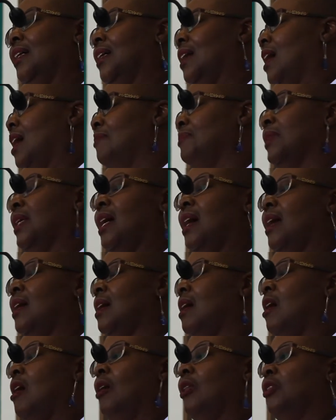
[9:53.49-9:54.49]
I'm kind
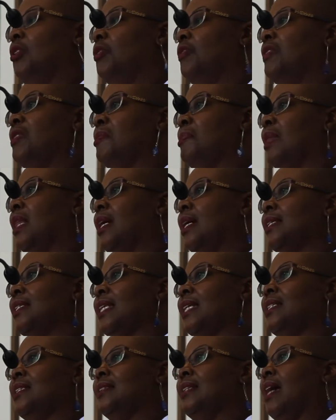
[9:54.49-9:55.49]
of all over the place.
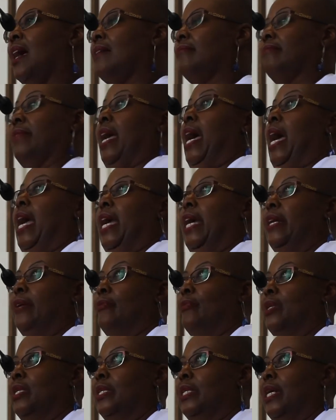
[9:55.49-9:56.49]
Like I had it
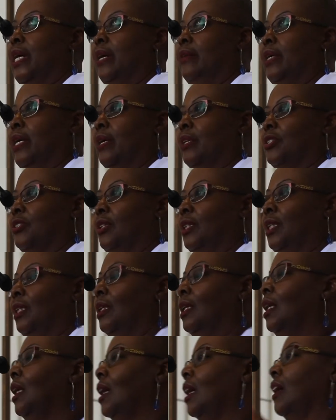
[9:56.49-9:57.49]
written down actually
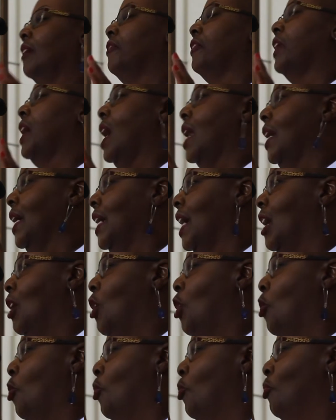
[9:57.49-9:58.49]
and forgot it at
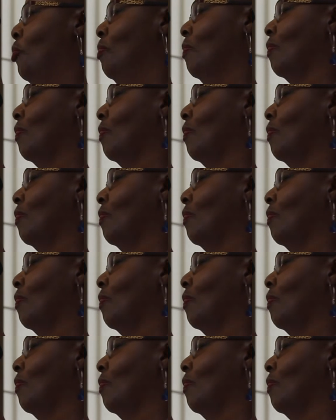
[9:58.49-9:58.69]
home.